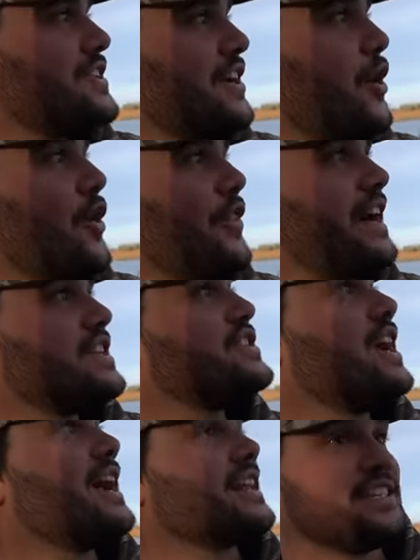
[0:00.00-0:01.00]
So I called that
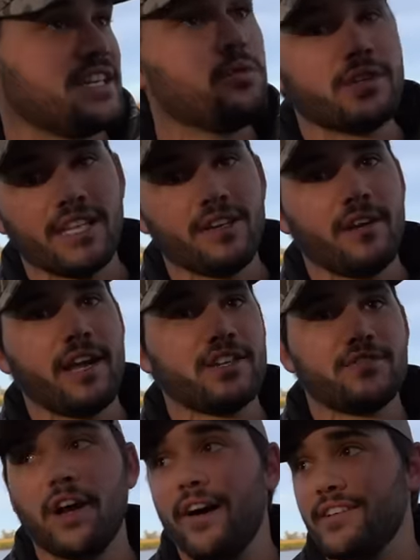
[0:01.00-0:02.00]
shot because it was in
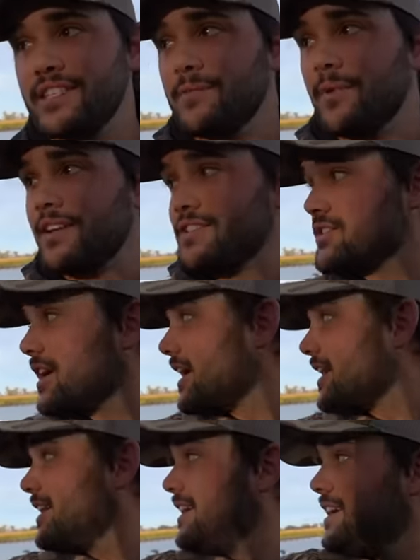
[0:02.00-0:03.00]
range. For, obviously, Bonzo shot it.